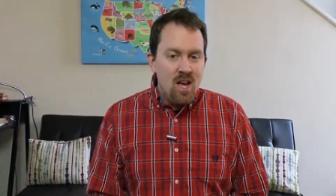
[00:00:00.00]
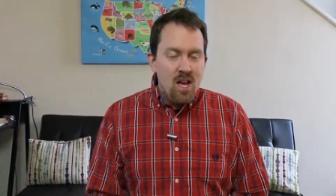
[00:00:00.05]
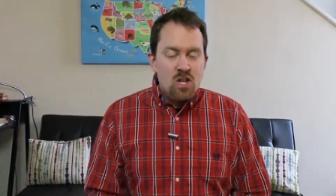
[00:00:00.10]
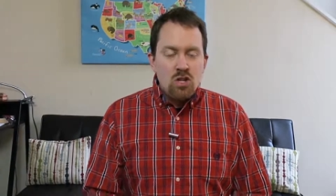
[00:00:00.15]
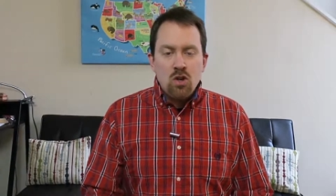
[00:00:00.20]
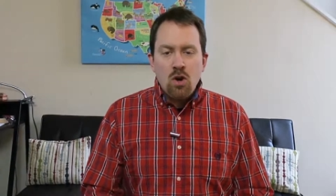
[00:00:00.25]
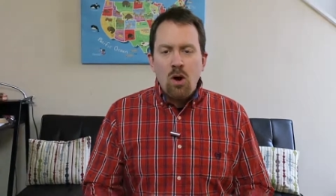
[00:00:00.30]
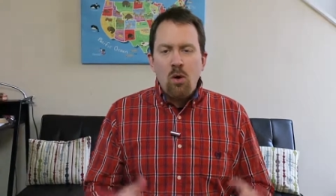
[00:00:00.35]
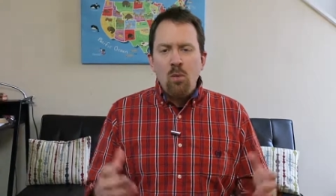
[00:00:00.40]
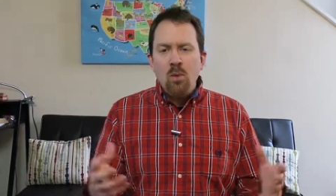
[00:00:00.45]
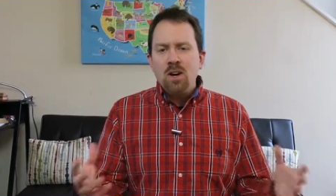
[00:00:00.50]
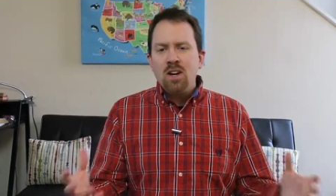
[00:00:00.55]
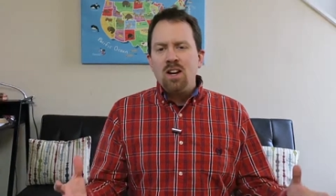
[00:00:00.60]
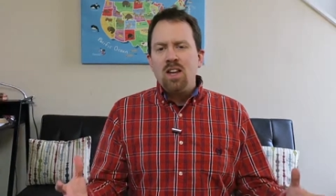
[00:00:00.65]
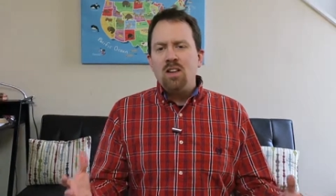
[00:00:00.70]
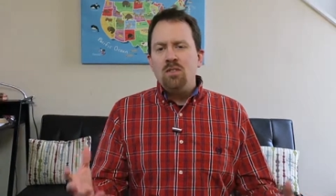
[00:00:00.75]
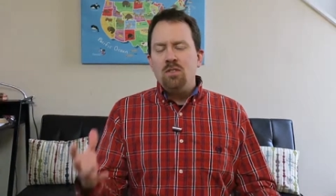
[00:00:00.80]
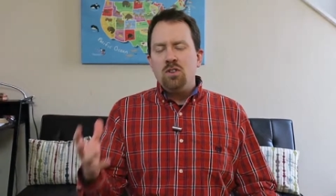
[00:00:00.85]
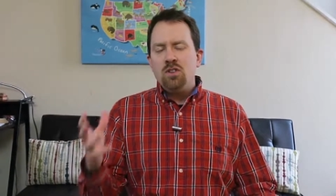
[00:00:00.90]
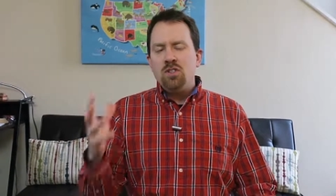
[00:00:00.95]
So I wanted to
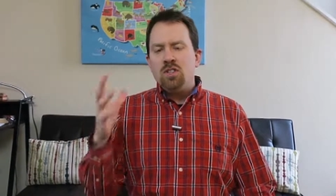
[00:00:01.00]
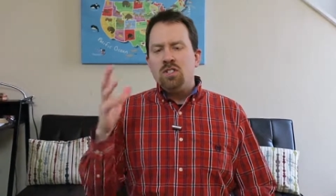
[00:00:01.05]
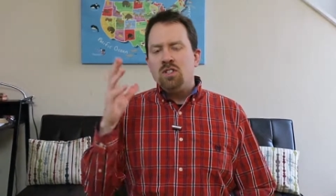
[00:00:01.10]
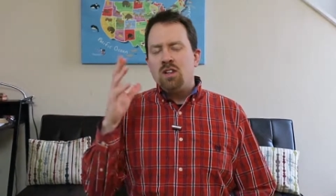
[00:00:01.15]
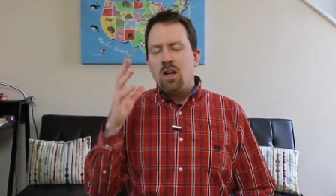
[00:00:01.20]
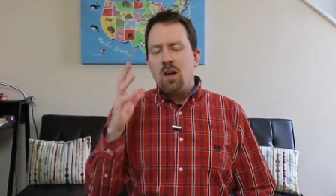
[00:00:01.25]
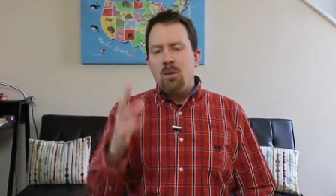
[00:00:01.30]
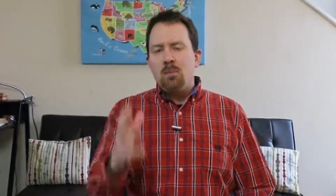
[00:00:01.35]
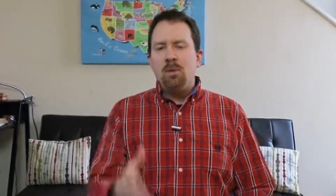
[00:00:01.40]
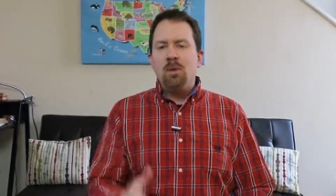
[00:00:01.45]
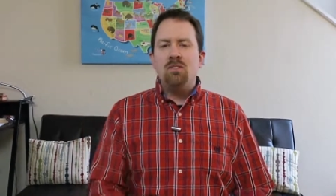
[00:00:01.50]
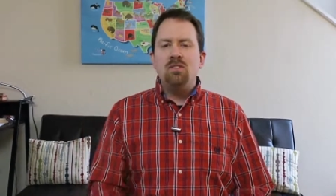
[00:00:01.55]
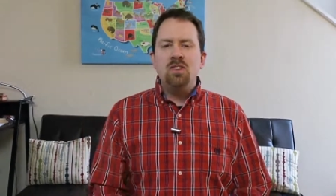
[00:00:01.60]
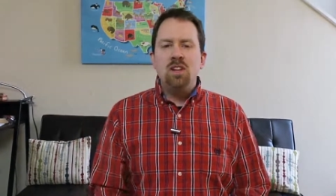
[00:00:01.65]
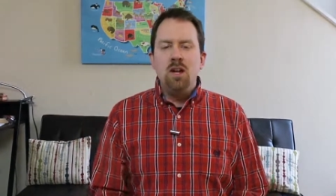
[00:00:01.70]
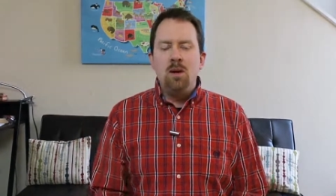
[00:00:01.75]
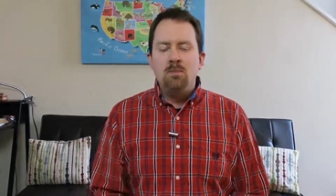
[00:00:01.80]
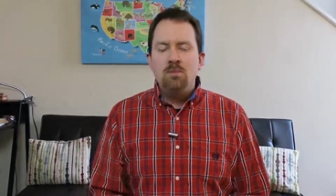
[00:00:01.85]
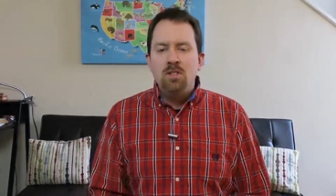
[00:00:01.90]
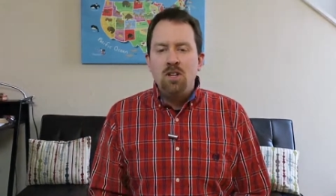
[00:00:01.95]
give you just a couple of
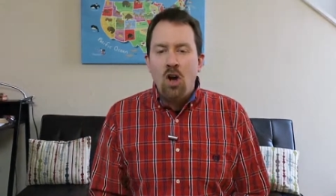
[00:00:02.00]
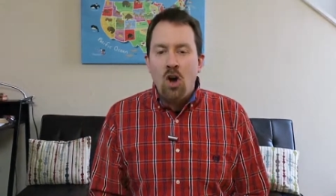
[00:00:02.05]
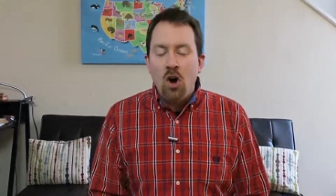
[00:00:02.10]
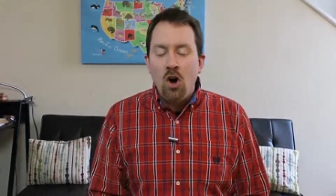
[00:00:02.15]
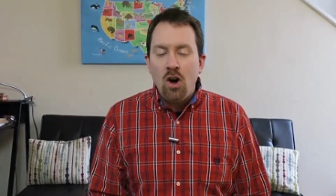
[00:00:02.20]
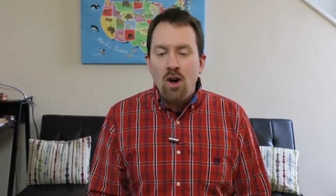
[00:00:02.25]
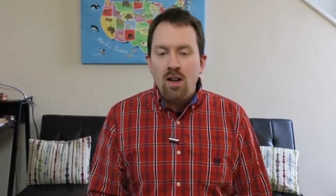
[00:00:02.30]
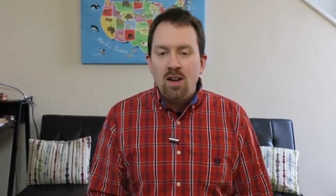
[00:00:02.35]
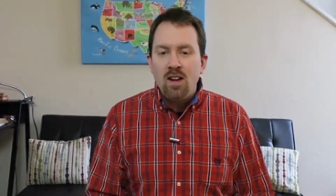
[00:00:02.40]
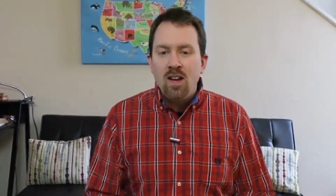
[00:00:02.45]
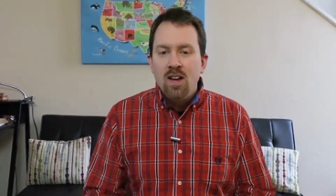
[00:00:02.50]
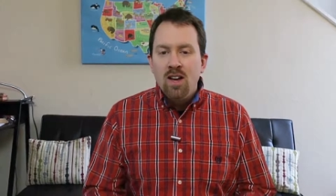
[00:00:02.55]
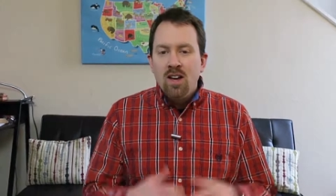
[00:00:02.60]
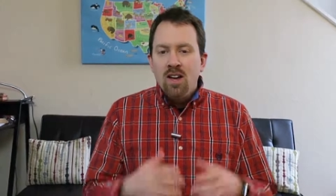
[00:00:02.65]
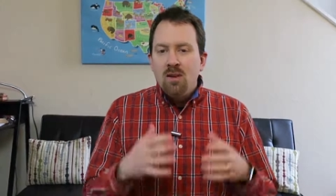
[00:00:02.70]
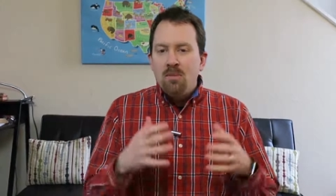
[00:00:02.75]
tips on